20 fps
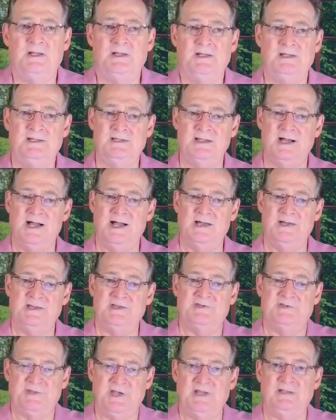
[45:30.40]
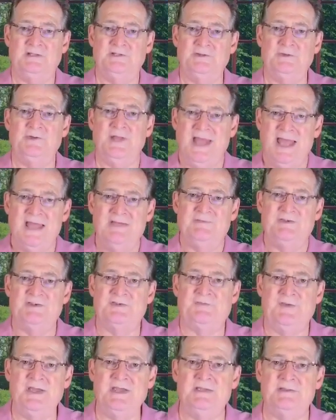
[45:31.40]
God is telling you to have
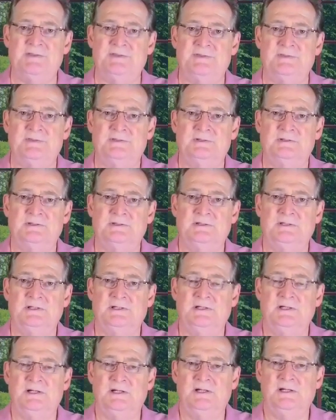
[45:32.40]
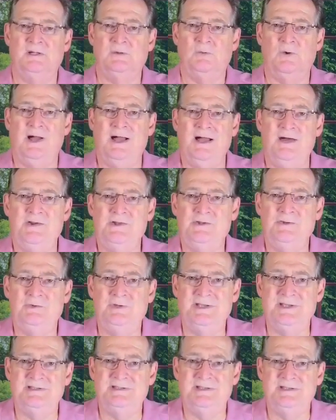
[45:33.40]
his faith. Well, how do you
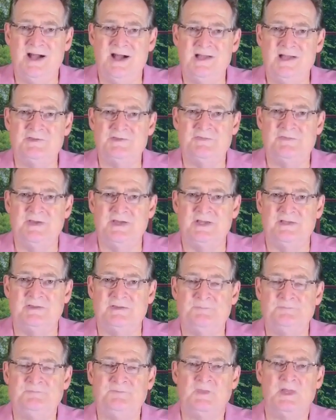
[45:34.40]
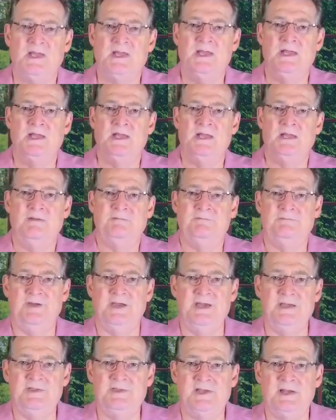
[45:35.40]
get God's faith?
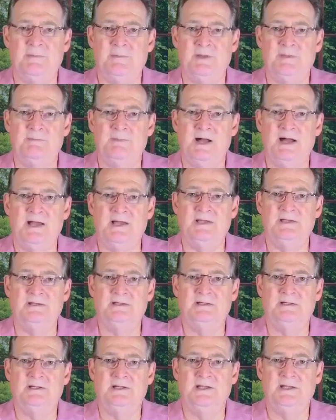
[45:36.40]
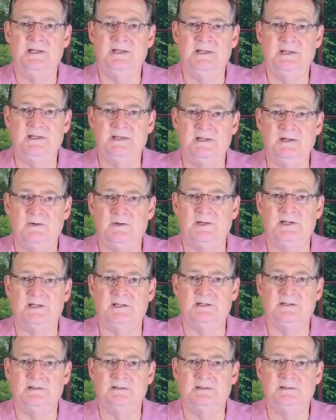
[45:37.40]
Faith cometh by hearing,
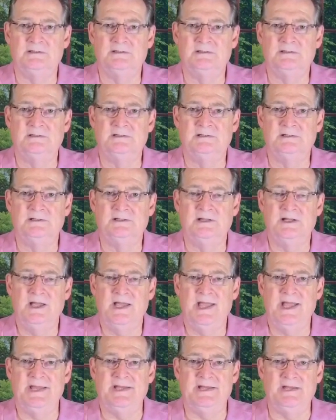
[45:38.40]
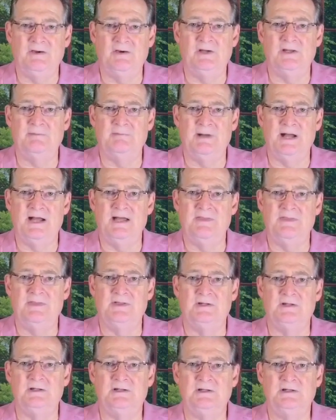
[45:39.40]
and hearing by
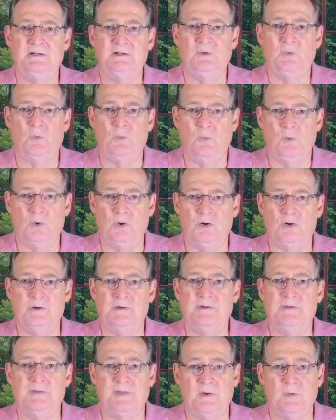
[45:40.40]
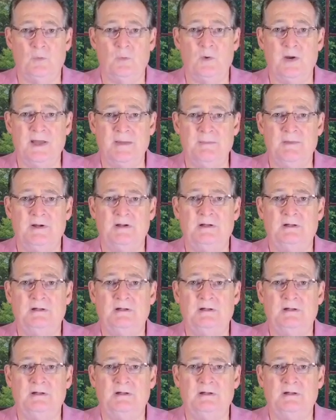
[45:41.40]
the word, the rhema.